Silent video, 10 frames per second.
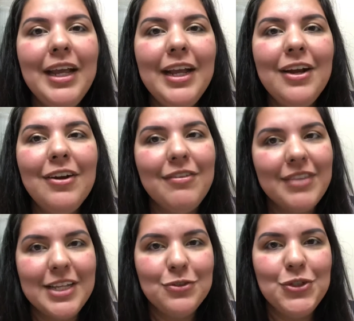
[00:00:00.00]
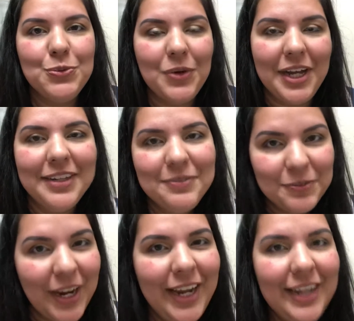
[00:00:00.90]
here if that's what you want,
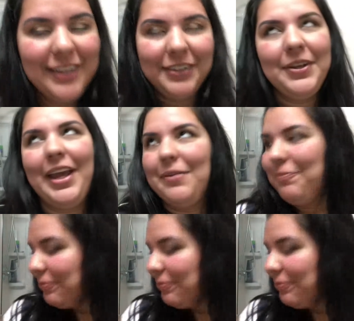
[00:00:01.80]
right? Okay.